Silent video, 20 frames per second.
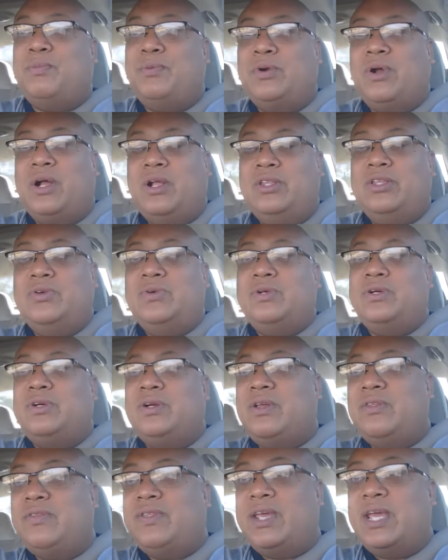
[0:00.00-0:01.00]
we're all doing our
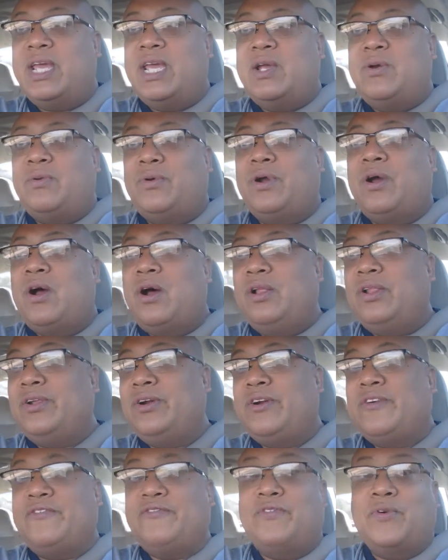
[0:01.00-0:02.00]
own thing, we're all in
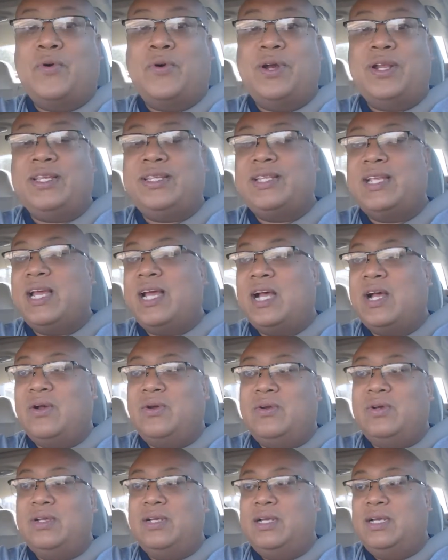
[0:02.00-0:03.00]
our 40s now.